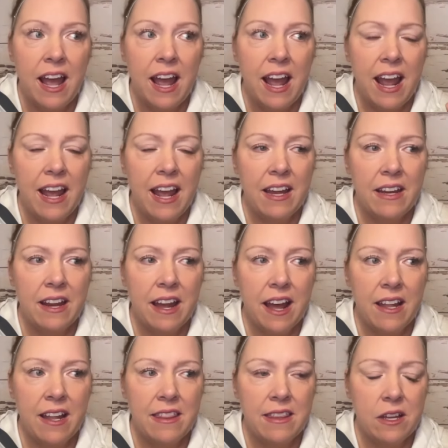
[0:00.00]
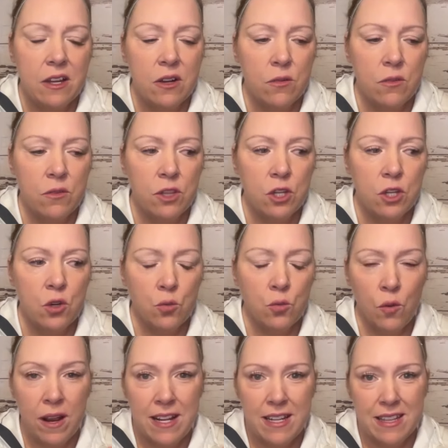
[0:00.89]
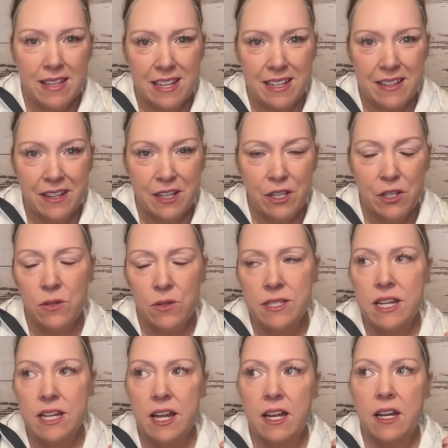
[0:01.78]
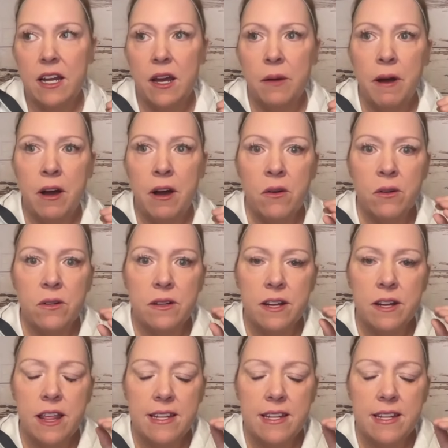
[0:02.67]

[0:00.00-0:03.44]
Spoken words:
And I think the great thing, like you said, about